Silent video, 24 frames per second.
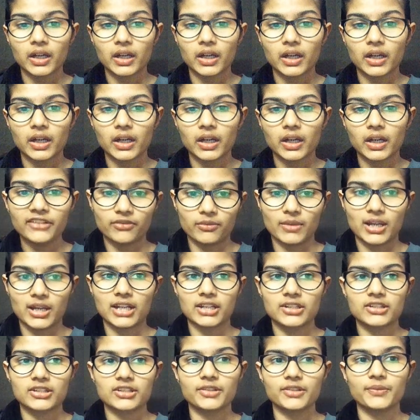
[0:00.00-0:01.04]
the correct
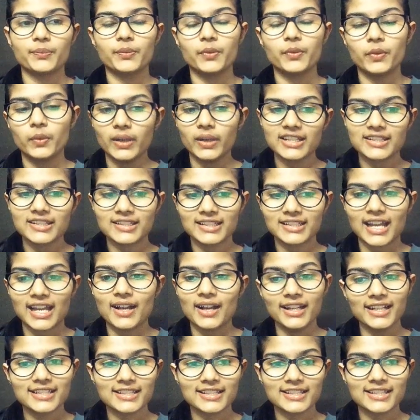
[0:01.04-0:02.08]
format. Right, so
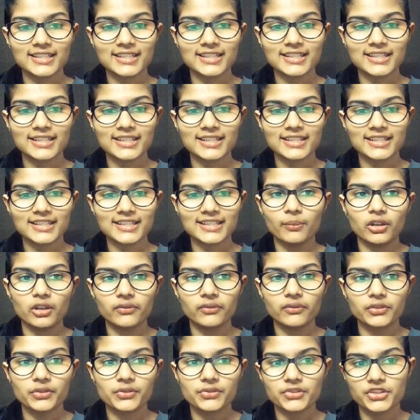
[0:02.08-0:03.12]
yeah, it's opening up
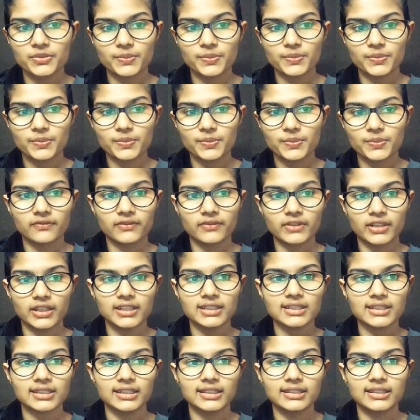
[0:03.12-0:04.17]
all of those respective
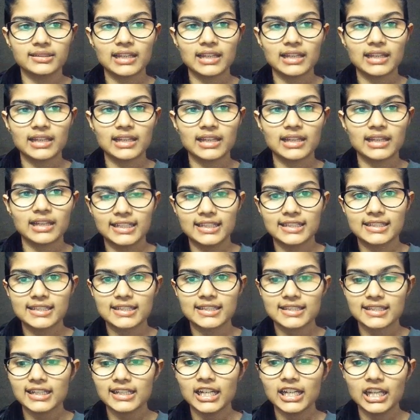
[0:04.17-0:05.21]
things. Let that take
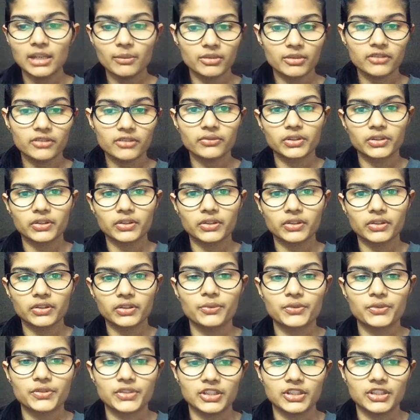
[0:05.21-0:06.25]
its time and further you
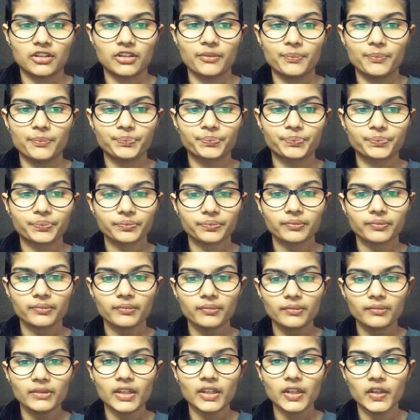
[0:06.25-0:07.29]
can proceed on.
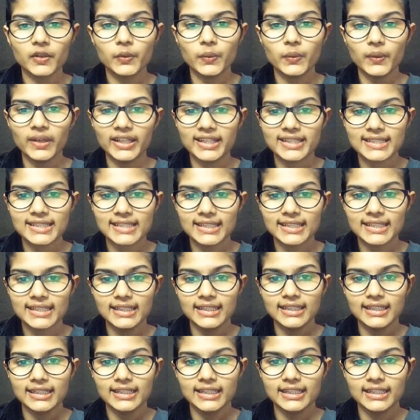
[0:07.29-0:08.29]
Great.